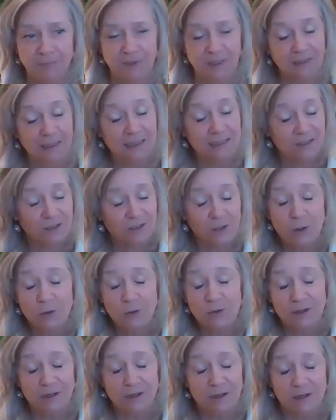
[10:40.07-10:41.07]
Let's go
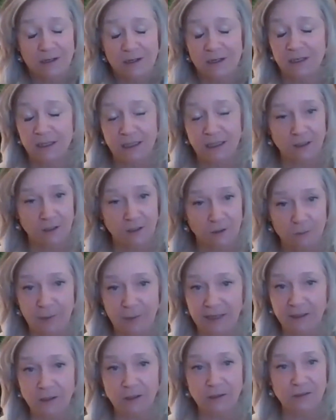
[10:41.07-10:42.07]
there. You
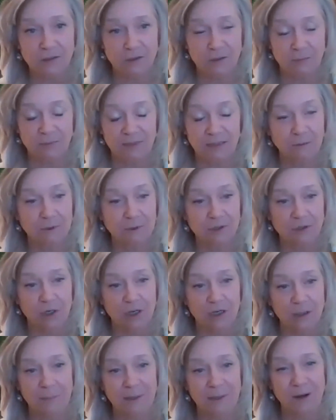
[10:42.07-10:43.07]
might also be able to
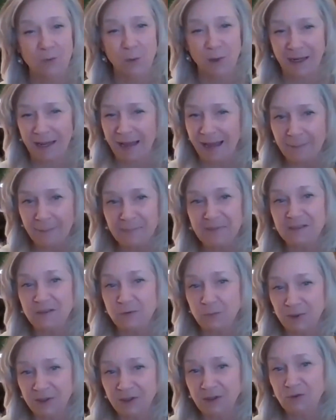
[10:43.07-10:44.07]
talk about what happens
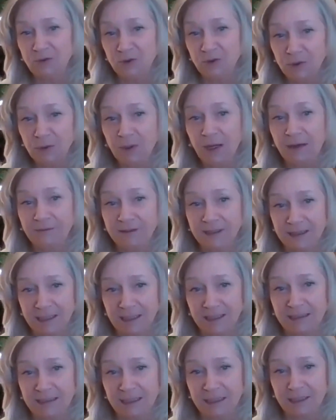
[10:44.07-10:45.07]
when you do have a
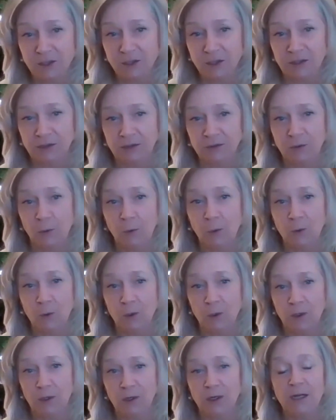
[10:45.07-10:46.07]
citation
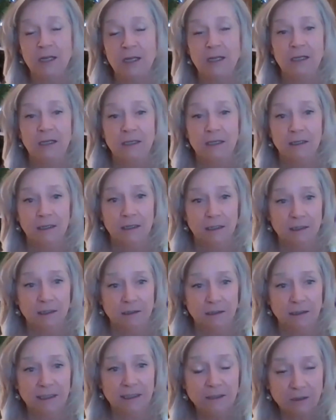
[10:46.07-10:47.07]
or
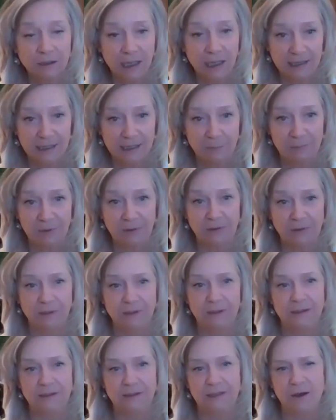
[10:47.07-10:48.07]
legal
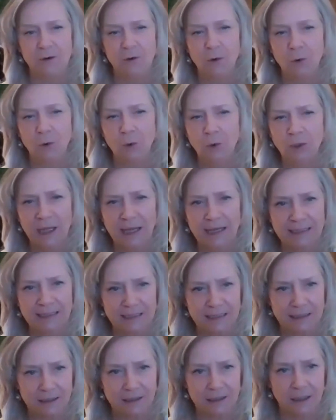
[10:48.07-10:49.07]
liability, that whole
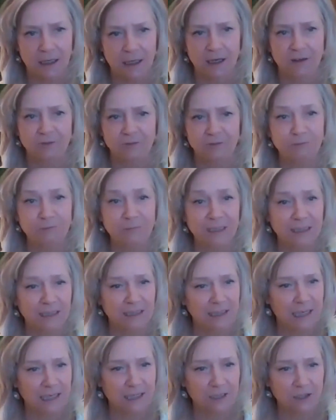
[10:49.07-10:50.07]
idea of
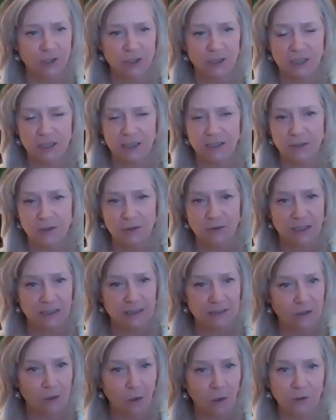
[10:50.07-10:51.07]
mediation. I know
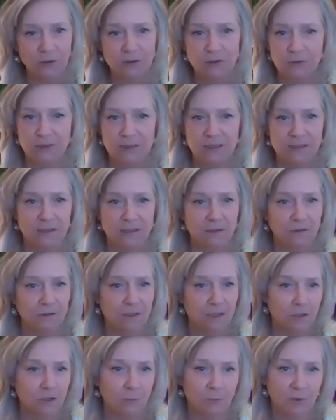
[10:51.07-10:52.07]
that's also a skill
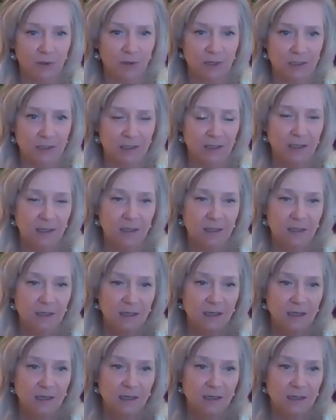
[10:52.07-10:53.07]
that you bring
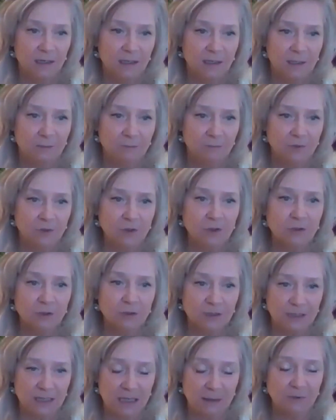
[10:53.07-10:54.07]
to
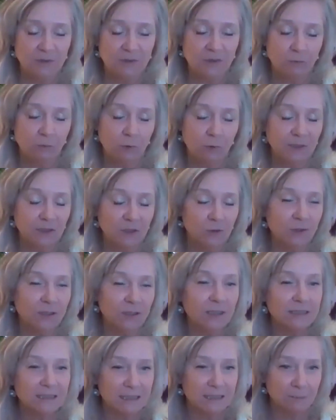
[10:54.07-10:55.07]
the table. So we'll be
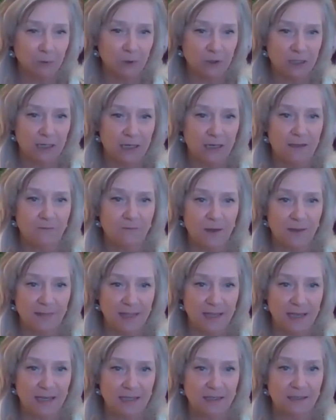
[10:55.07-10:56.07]
doing a deeper dive on
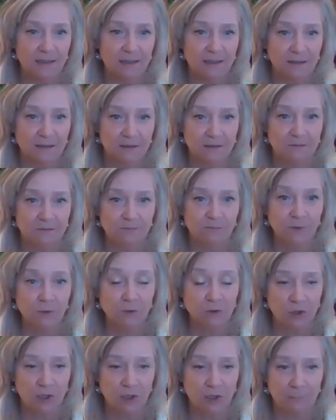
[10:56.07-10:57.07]
that in
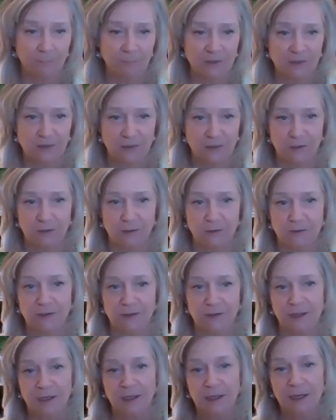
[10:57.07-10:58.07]
future
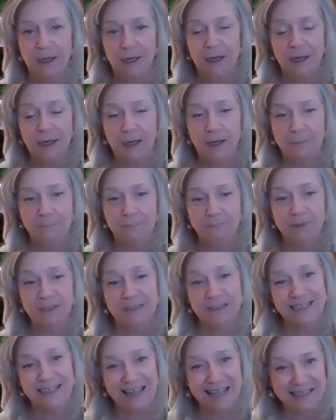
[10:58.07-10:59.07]
episodes. But
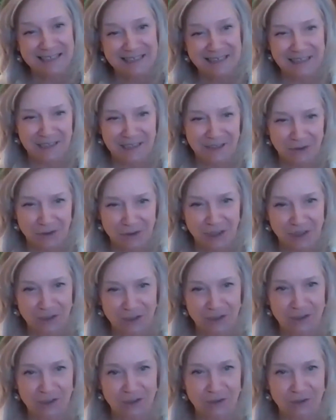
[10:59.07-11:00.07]
today is an
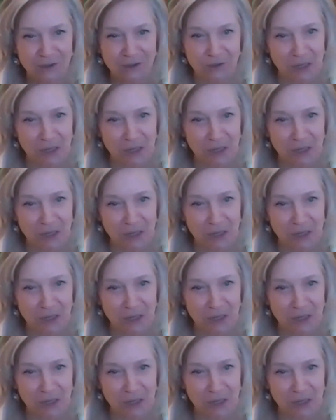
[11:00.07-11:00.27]
introduction to your